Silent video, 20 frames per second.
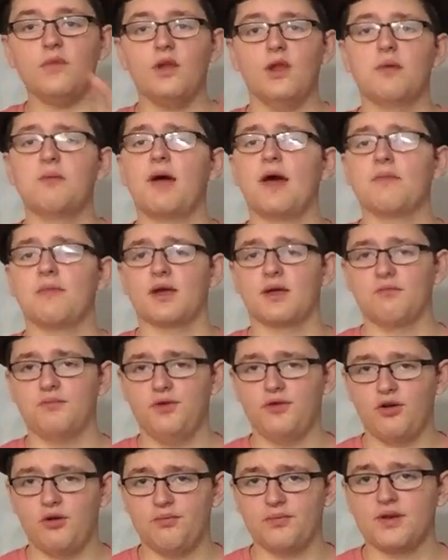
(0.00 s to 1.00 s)
I'm going to have my
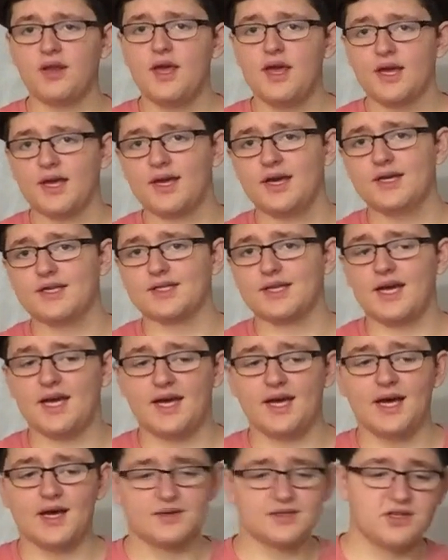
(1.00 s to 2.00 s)
computer open, because,
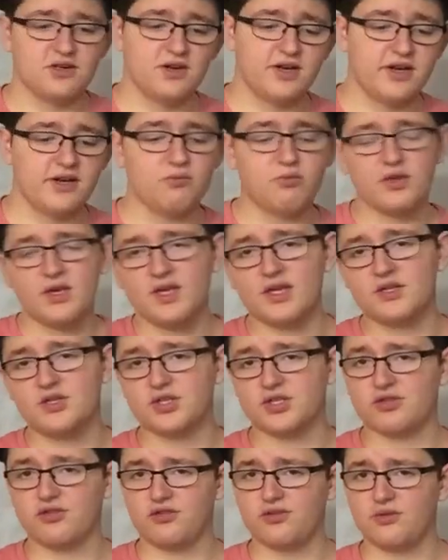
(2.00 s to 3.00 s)
sorry, we
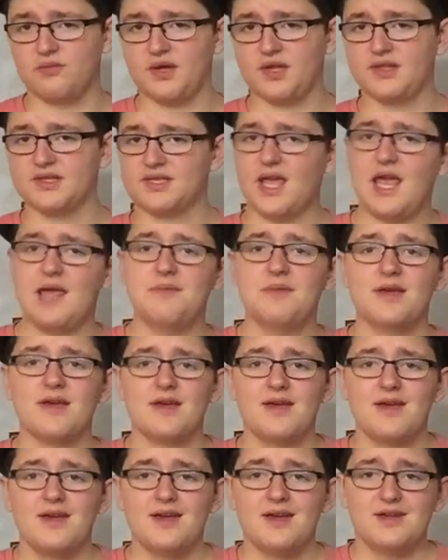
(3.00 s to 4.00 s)
just learned about this game
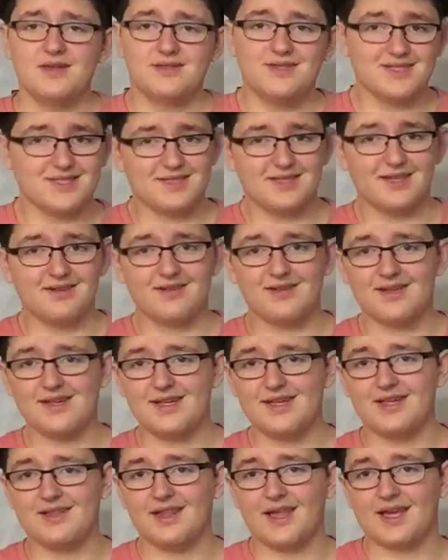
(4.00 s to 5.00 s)
just
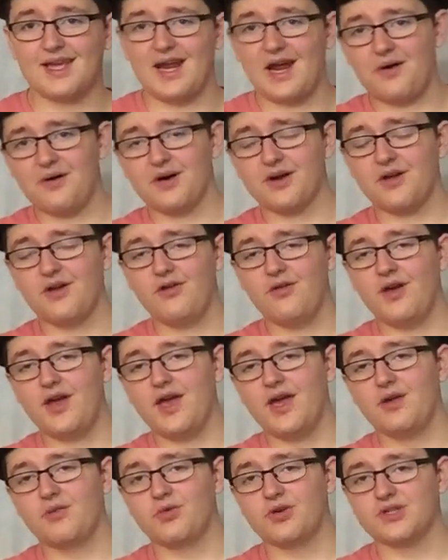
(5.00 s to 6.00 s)
literally like an hour ago,
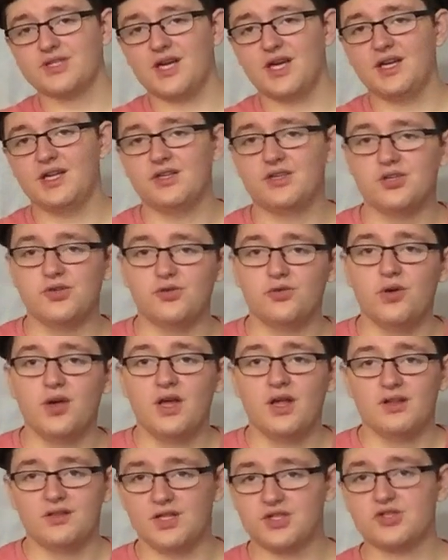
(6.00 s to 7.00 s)
and we're deciding to,
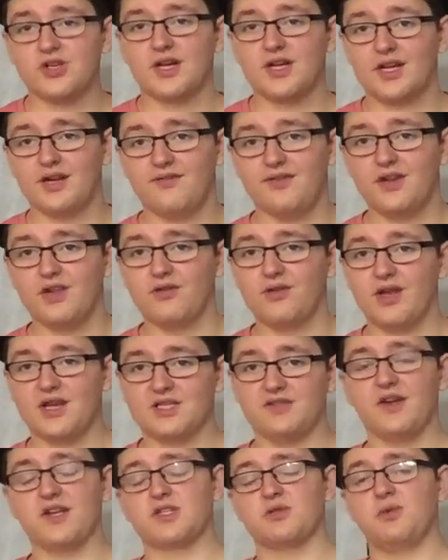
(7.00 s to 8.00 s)
let's try to get a video done
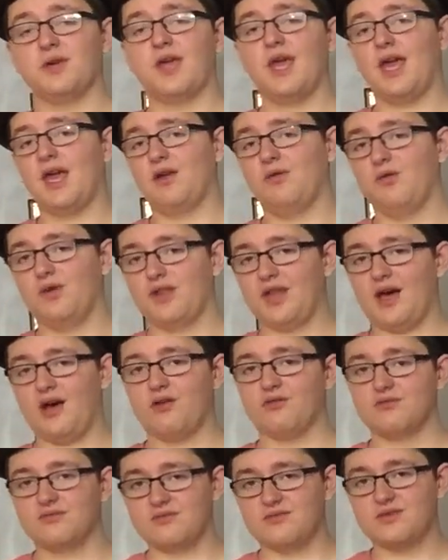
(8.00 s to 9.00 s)
as fast as we can
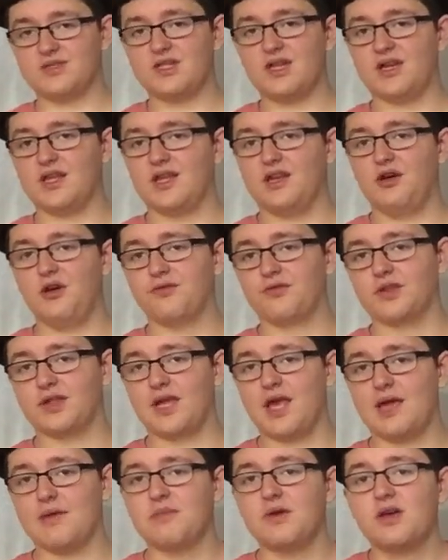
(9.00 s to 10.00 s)
without studying over the
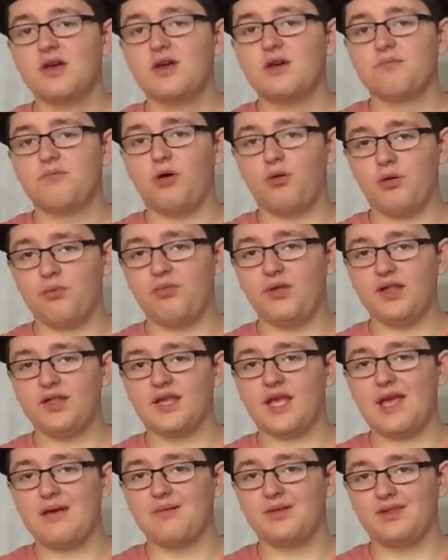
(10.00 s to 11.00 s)
game. But we played
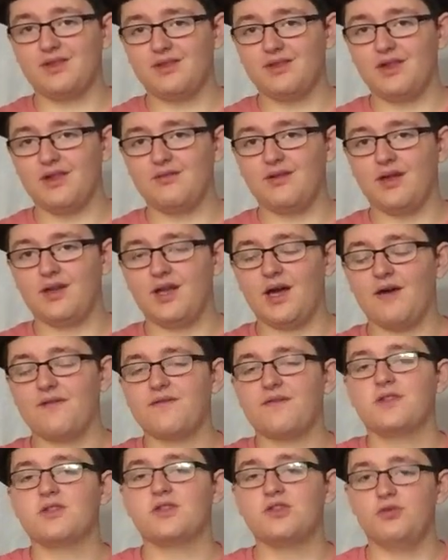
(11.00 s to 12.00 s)
the game
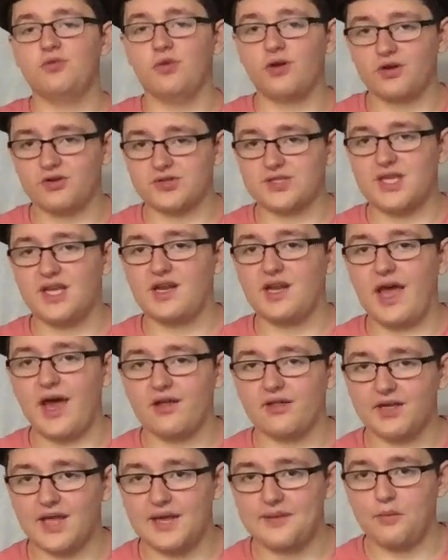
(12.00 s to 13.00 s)
enough to understand
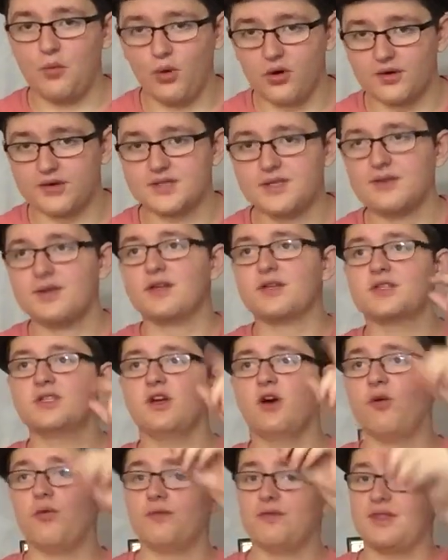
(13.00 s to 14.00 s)
how the game works.
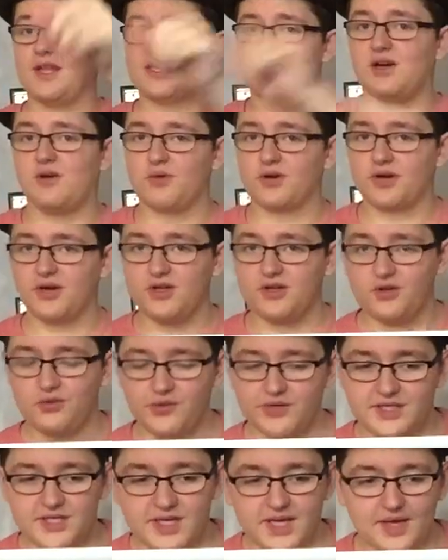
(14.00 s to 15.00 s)
So, that's how we're going to
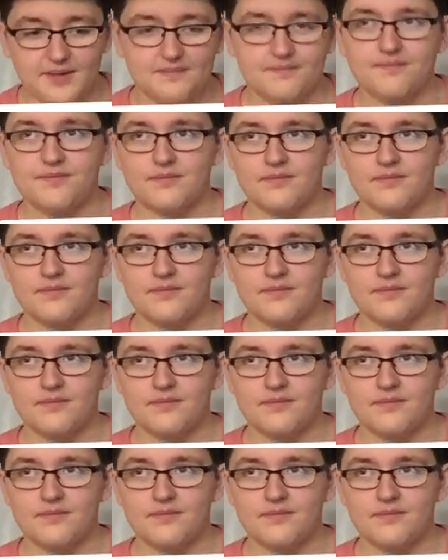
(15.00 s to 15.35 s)
do it today.